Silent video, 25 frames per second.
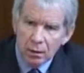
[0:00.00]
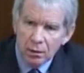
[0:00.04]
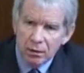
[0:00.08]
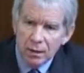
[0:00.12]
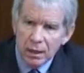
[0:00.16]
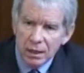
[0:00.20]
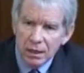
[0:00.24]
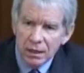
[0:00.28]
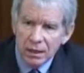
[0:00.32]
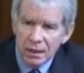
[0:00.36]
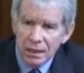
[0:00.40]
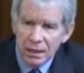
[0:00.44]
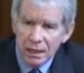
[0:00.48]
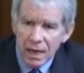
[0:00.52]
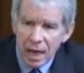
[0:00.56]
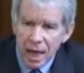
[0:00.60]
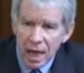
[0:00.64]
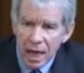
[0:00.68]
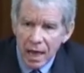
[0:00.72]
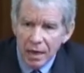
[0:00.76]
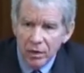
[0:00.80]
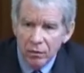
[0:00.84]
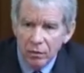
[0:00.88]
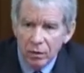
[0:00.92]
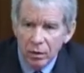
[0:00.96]
That
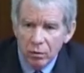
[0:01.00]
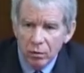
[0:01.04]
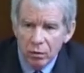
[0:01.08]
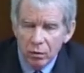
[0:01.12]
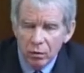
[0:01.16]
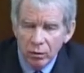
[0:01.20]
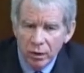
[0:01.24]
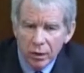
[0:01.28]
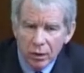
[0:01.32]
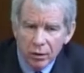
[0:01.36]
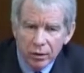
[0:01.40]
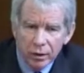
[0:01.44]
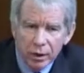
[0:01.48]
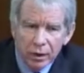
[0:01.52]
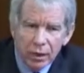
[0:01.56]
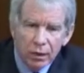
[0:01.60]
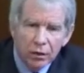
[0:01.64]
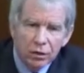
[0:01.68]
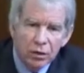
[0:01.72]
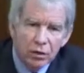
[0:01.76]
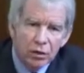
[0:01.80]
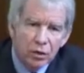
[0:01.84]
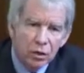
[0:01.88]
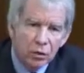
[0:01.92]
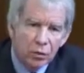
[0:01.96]
said, we will be looking
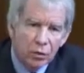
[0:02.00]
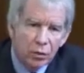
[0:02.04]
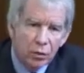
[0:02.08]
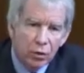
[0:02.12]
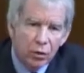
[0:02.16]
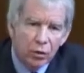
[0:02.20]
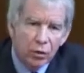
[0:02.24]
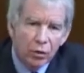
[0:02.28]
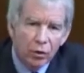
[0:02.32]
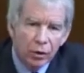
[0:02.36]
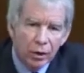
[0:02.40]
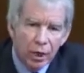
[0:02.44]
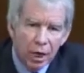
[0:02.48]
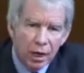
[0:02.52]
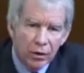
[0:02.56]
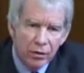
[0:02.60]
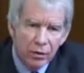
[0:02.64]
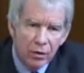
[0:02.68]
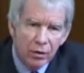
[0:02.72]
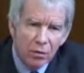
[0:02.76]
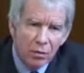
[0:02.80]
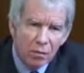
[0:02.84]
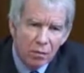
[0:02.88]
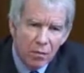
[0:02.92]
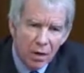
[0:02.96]
to support
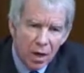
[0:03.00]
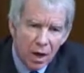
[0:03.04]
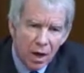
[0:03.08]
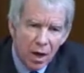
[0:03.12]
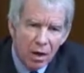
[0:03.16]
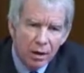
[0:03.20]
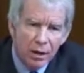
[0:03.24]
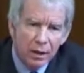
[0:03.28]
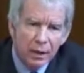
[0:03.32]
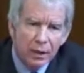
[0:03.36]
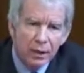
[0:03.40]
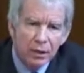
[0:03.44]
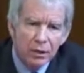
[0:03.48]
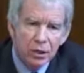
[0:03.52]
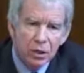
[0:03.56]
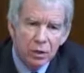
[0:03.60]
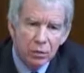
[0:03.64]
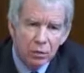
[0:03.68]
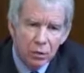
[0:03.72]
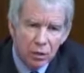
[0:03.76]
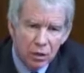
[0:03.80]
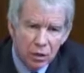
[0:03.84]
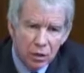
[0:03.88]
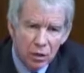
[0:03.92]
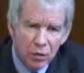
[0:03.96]
other
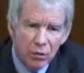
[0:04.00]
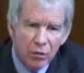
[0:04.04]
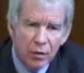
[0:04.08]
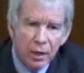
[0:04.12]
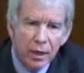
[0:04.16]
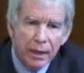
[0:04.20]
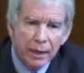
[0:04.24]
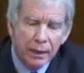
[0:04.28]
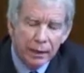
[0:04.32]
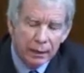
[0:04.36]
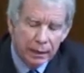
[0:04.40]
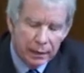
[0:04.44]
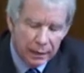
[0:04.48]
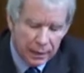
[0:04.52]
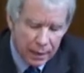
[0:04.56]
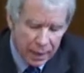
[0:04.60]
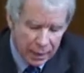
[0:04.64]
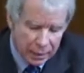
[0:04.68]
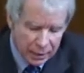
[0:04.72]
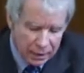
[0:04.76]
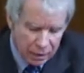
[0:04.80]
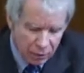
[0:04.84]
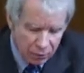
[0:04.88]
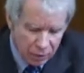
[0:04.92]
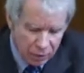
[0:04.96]
market-specific
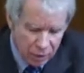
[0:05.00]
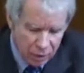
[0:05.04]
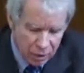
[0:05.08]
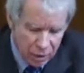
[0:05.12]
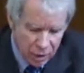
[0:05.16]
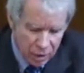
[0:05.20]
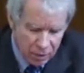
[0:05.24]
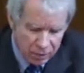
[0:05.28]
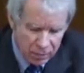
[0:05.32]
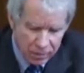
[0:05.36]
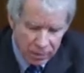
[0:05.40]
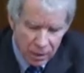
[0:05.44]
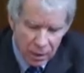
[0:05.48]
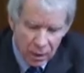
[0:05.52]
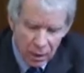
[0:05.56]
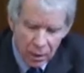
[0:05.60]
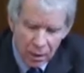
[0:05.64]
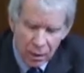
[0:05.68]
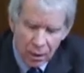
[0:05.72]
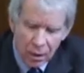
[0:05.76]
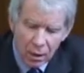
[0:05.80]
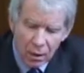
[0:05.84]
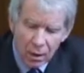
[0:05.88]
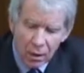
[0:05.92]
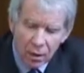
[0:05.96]
activity,
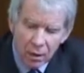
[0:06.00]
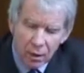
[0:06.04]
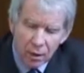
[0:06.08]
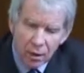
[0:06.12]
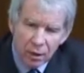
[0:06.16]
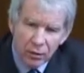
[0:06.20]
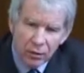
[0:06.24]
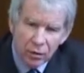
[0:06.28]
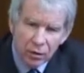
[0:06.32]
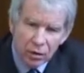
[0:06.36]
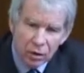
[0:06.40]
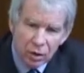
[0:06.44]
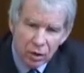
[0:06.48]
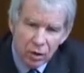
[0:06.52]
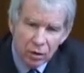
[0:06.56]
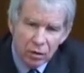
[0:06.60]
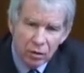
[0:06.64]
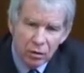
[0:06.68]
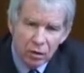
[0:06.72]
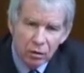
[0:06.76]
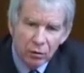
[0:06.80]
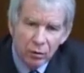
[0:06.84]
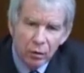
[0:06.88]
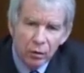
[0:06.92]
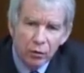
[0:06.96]
and the two
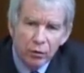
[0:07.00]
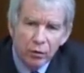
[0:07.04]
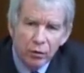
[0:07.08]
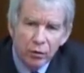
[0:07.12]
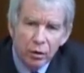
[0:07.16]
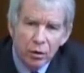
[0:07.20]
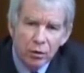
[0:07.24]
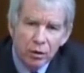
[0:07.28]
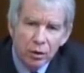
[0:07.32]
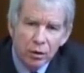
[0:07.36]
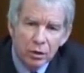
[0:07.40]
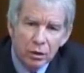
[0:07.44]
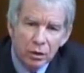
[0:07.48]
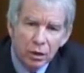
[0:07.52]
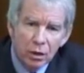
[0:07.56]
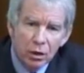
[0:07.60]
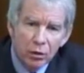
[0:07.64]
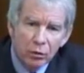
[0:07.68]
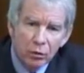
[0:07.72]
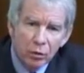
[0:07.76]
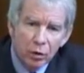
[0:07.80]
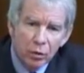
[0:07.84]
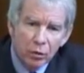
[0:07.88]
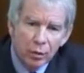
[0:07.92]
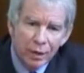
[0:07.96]
that we'll focus
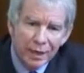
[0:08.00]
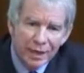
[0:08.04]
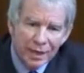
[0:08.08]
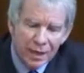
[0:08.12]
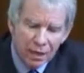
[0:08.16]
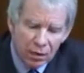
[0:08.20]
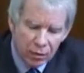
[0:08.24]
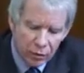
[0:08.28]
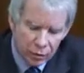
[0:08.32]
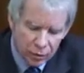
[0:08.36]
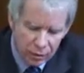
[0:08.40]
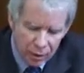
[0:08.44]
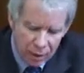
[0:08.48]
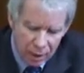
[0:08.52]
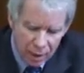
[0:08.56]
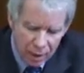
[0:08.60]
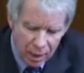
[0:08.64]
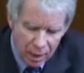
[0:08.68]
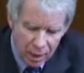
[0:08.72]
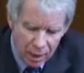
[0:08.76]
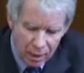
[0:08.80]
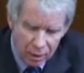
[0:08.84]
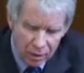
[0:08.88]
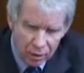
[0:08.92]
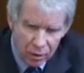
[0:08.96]
on will be
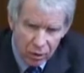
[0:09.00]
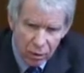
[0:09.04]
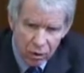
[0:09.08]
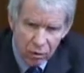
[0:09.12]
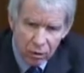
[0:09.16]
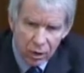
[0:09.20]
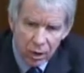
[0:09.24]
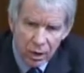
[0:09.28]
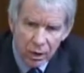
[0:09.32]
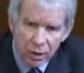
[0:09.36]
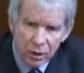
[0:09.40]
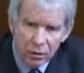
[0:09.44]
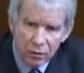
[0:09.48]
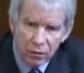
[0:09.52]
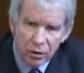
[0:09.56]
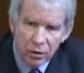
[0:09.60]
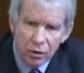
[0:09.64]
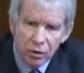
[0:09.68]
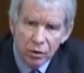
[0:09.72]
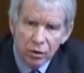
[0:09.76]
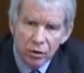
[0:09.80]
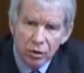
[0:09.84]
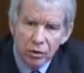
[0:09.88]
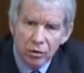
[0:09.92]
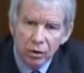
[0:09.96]
healthcare and the creative
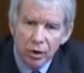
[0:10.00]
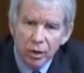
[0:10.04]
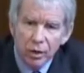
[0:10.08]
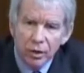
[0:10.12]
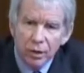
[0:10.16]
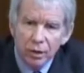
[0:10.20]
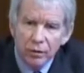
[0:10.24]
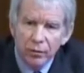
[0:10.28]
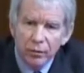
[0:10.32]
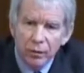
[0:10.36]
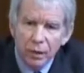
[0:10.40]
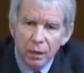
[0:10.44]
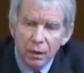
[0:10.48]
industries.